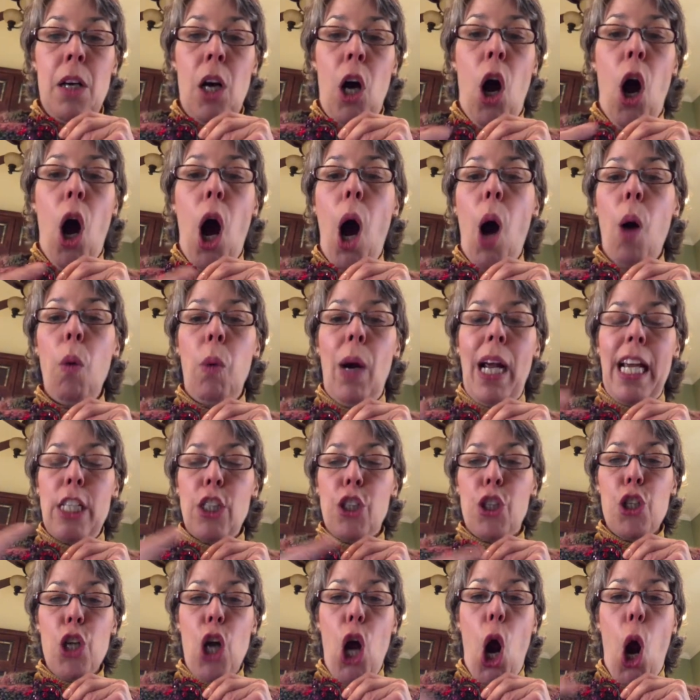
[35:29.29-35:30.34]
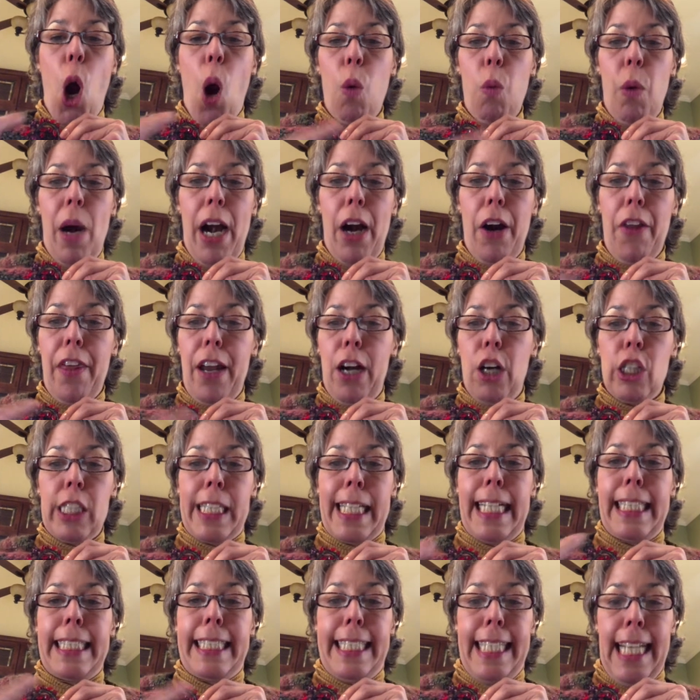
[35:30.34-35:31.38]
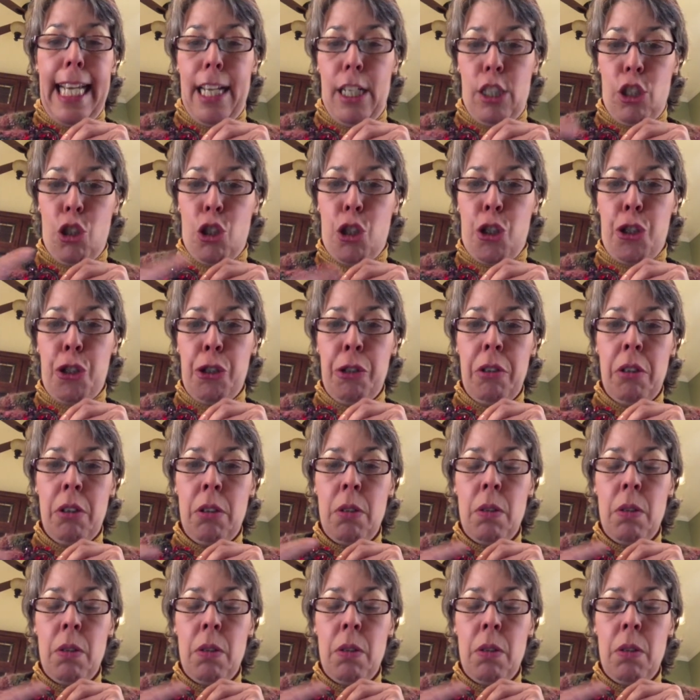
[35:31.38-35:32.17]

Always know where there's a ditch.